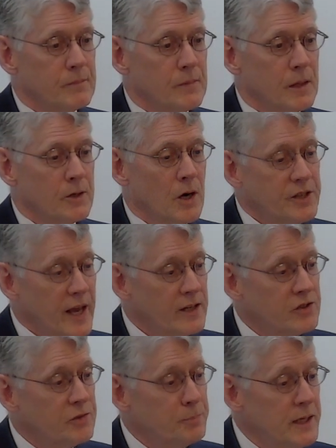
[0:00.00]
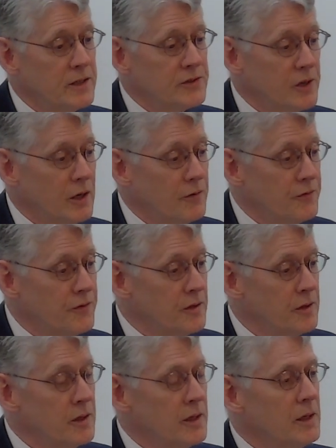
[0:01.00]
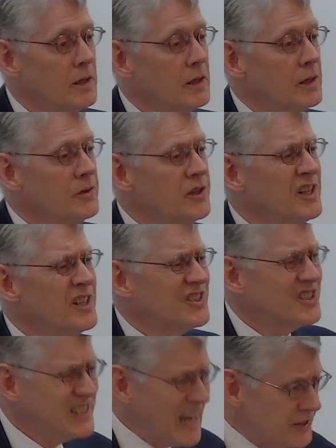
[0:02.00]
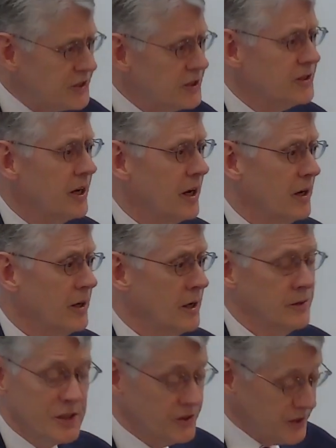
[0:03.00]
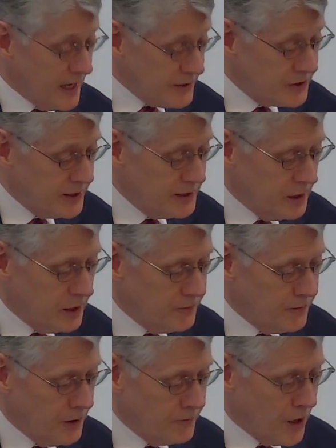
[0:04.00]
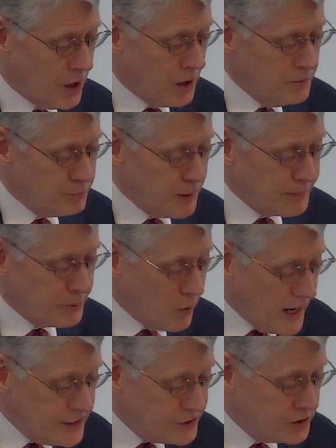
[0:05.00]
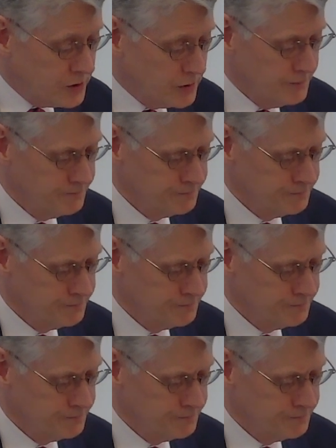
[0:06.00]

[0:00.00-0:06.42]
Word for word: And our text speaks of the necessity, uh, necessity of, of our preparation